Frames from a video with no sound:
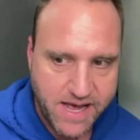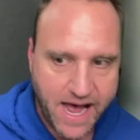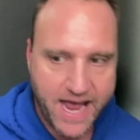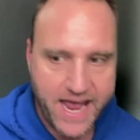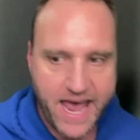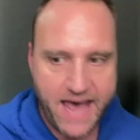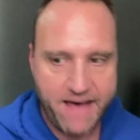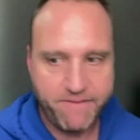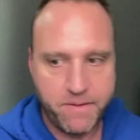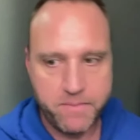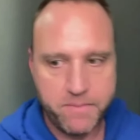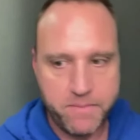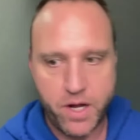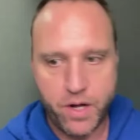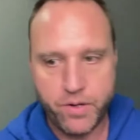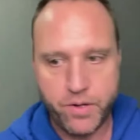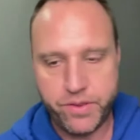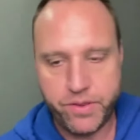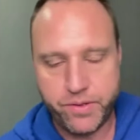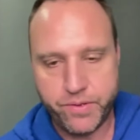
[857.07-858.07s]
I have them
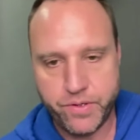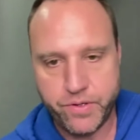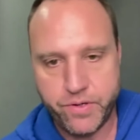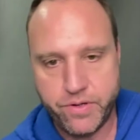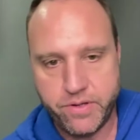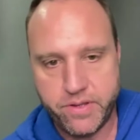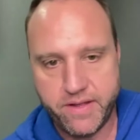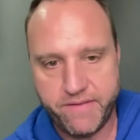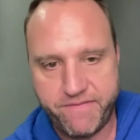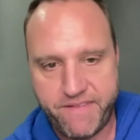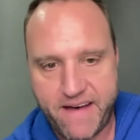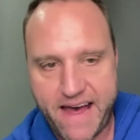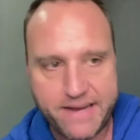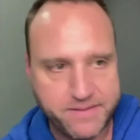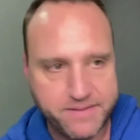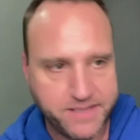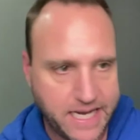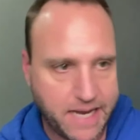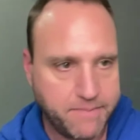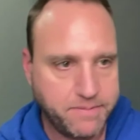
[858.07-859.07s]
go through the
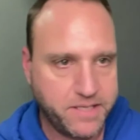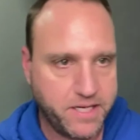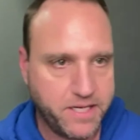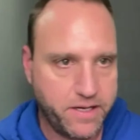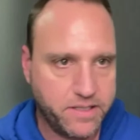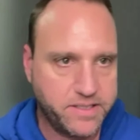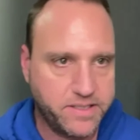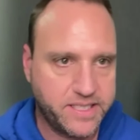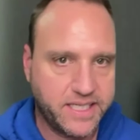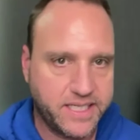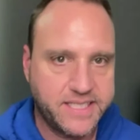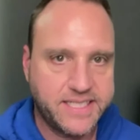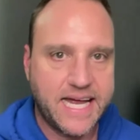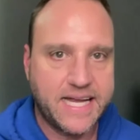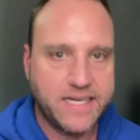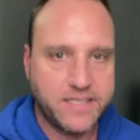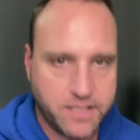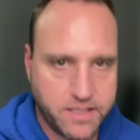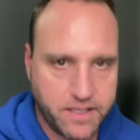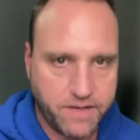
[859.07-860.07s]
5 steps to their
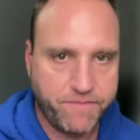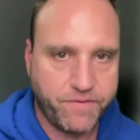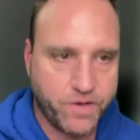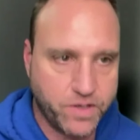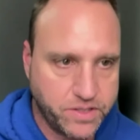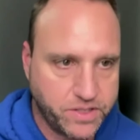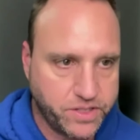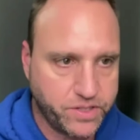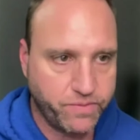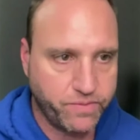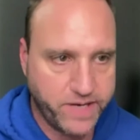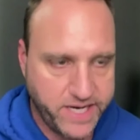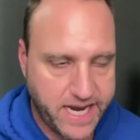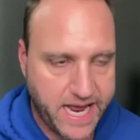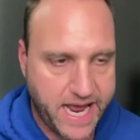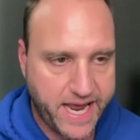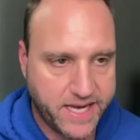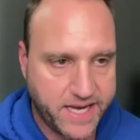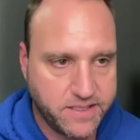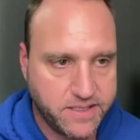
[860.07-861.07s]
success in the first 3
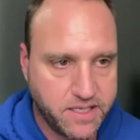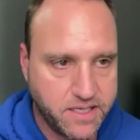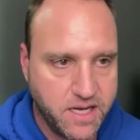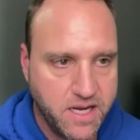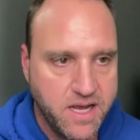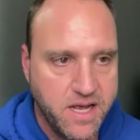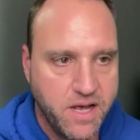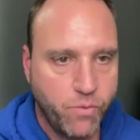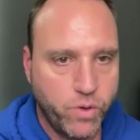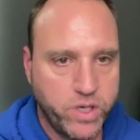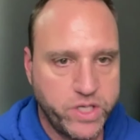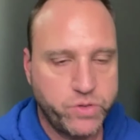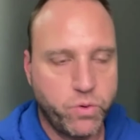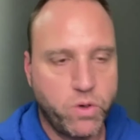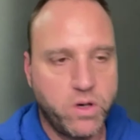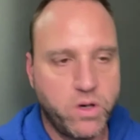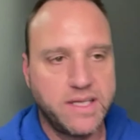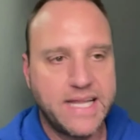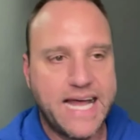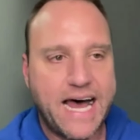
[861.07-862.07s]
days, which
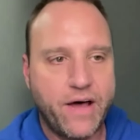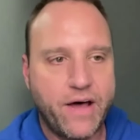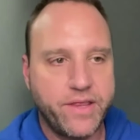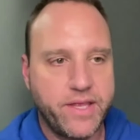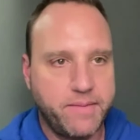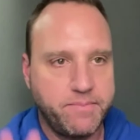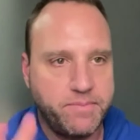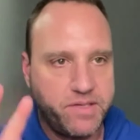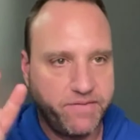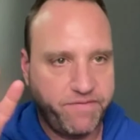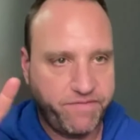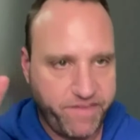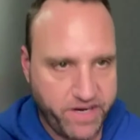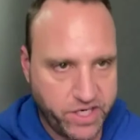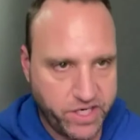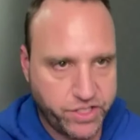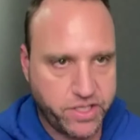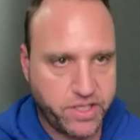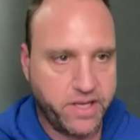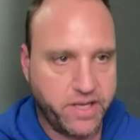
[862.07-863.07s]
will allow them to
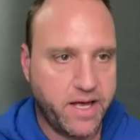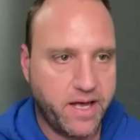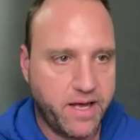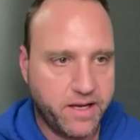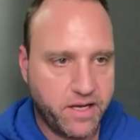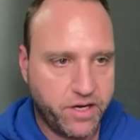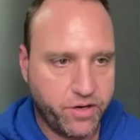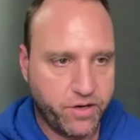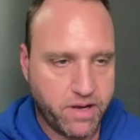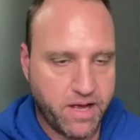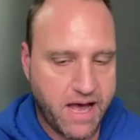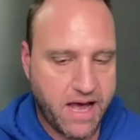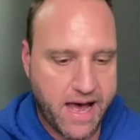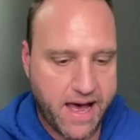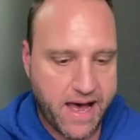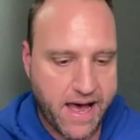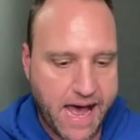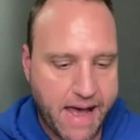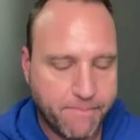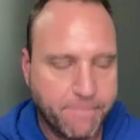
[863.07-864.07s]
finish the
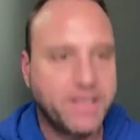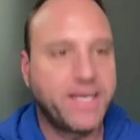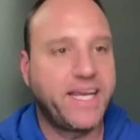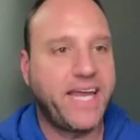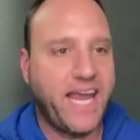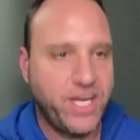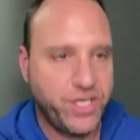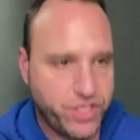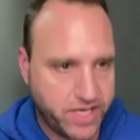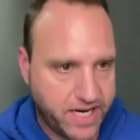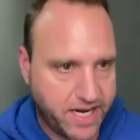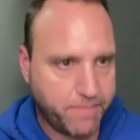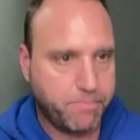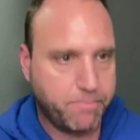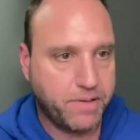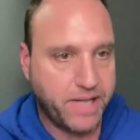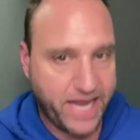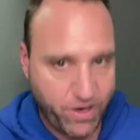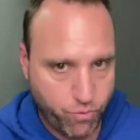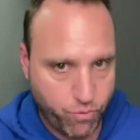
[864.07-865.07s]
obligation on
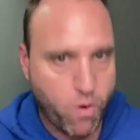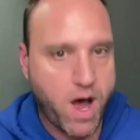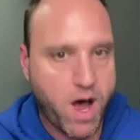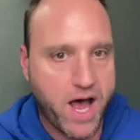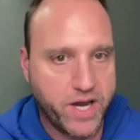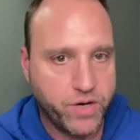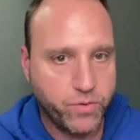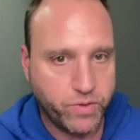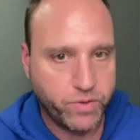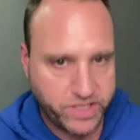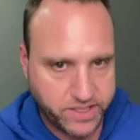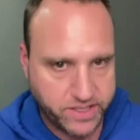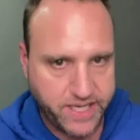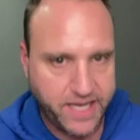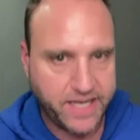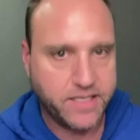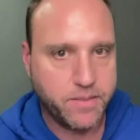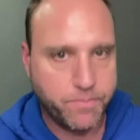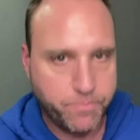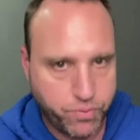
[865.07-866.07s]
plate 1, which is
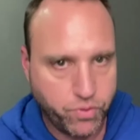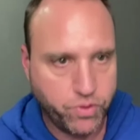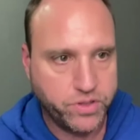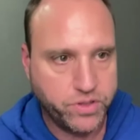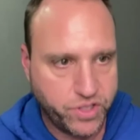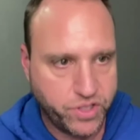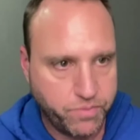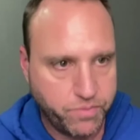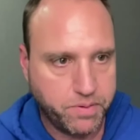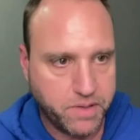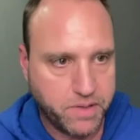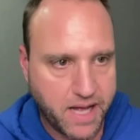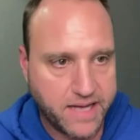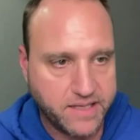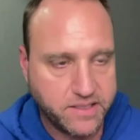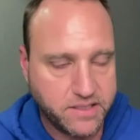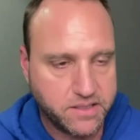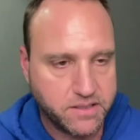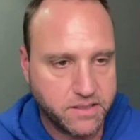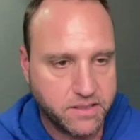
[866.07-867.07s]
get to pool 2
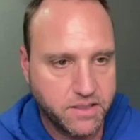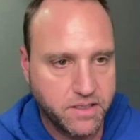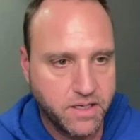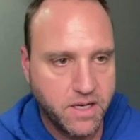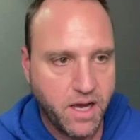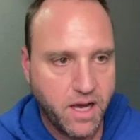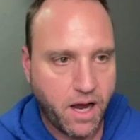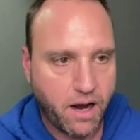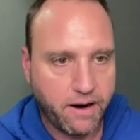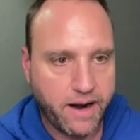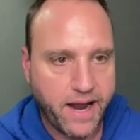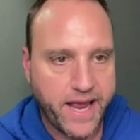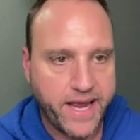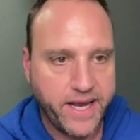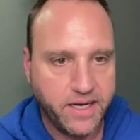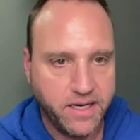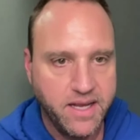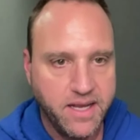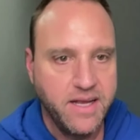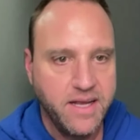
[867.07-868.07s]
plus. All
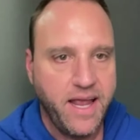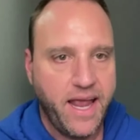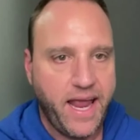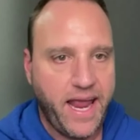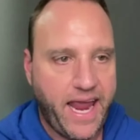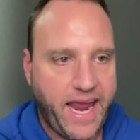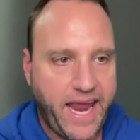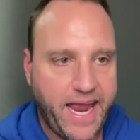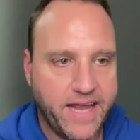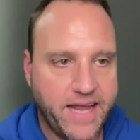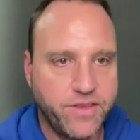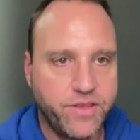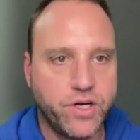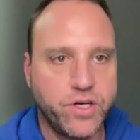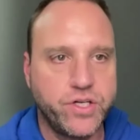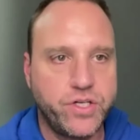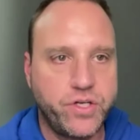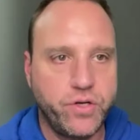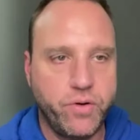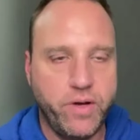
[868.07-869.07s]
right. And
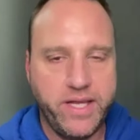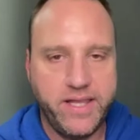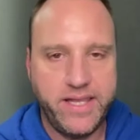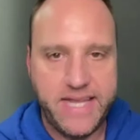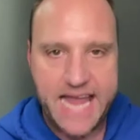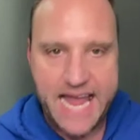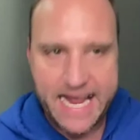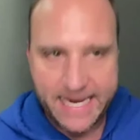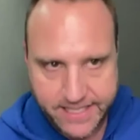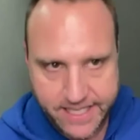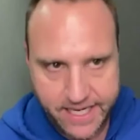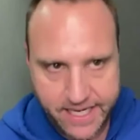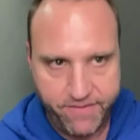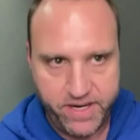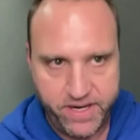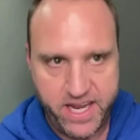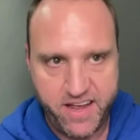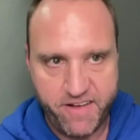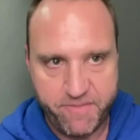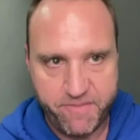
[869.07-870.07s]
they're doing the
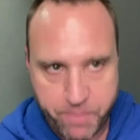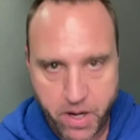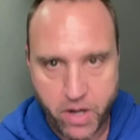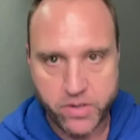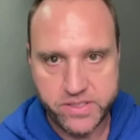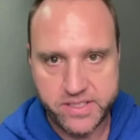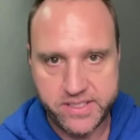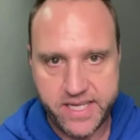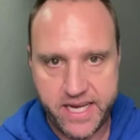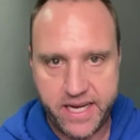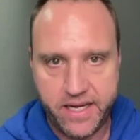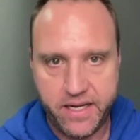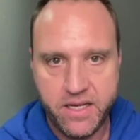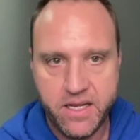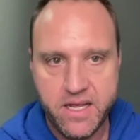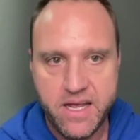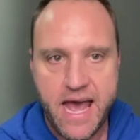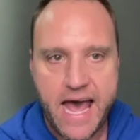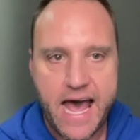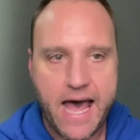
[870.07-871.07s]
activity of
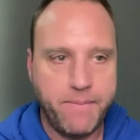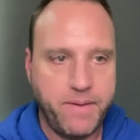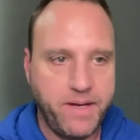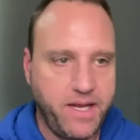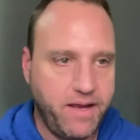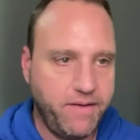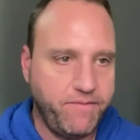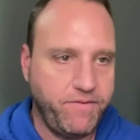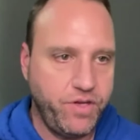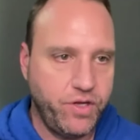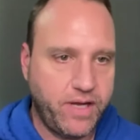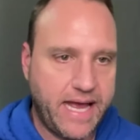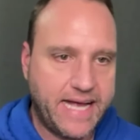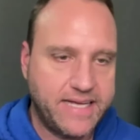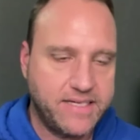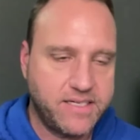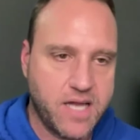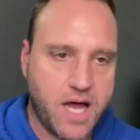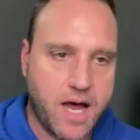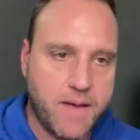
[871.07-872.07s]
posting. How many of you
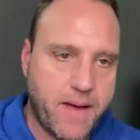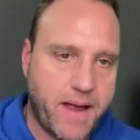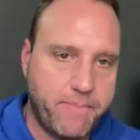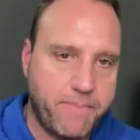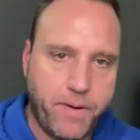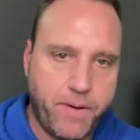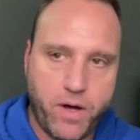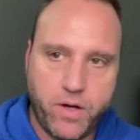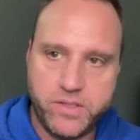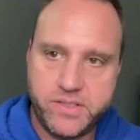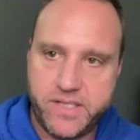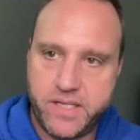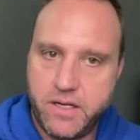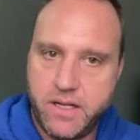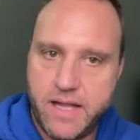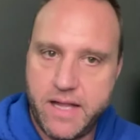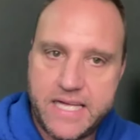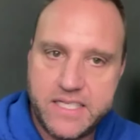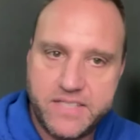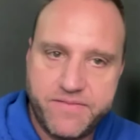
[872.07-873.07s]
guys saw my post in
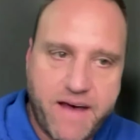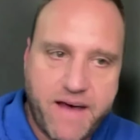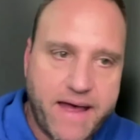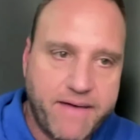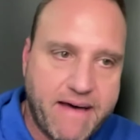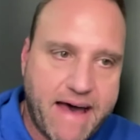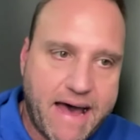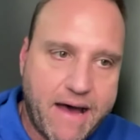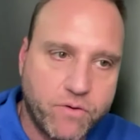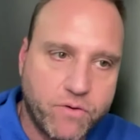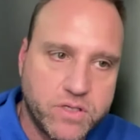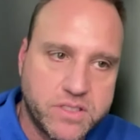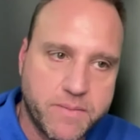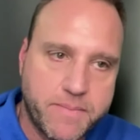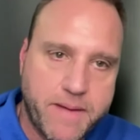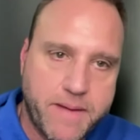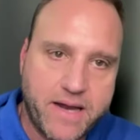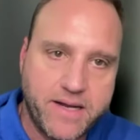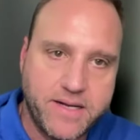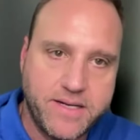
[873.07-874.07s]
the last 5 hours
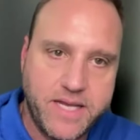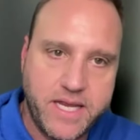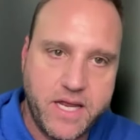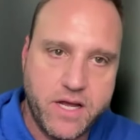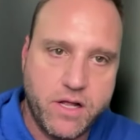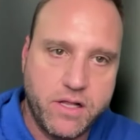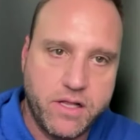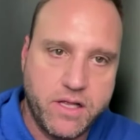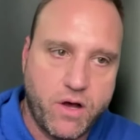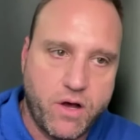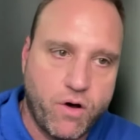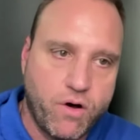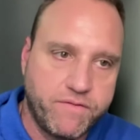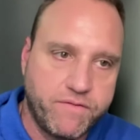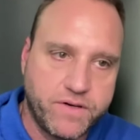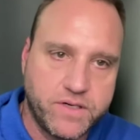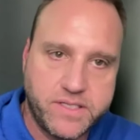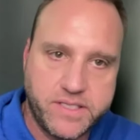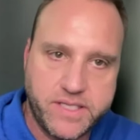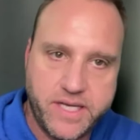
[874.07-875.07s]
about a deal
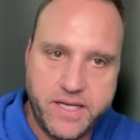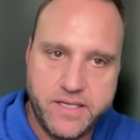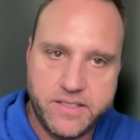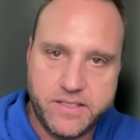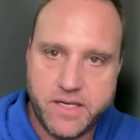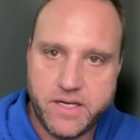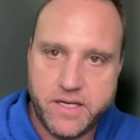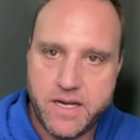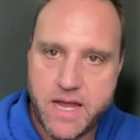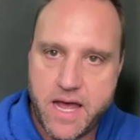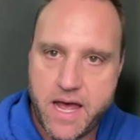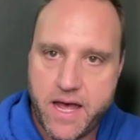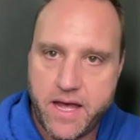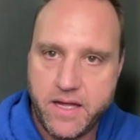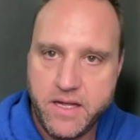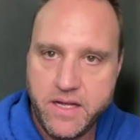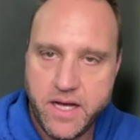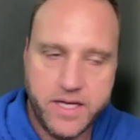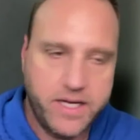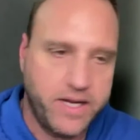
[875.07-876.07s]
overseas in
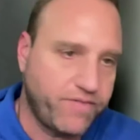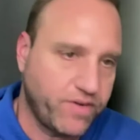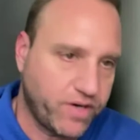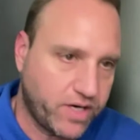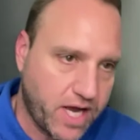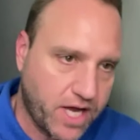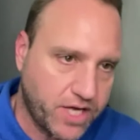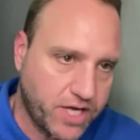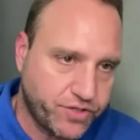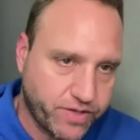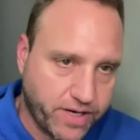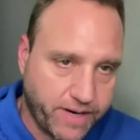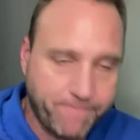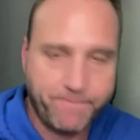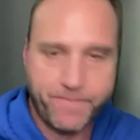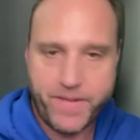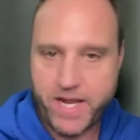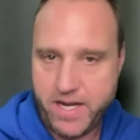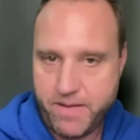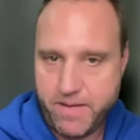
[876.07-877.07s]
a different country?
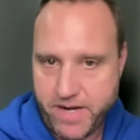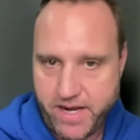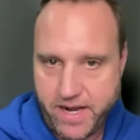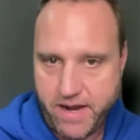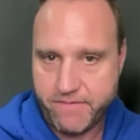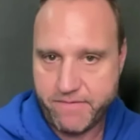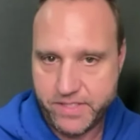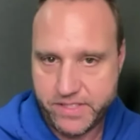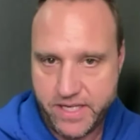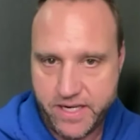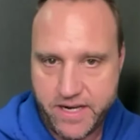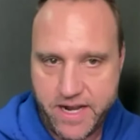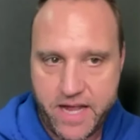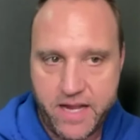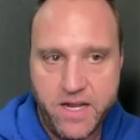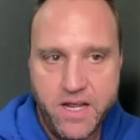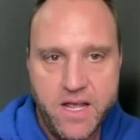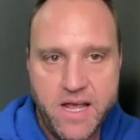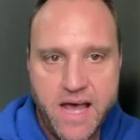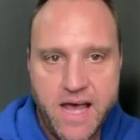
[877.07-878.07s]
Anybody ever seen
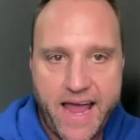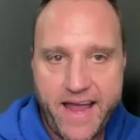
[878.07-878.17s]
that?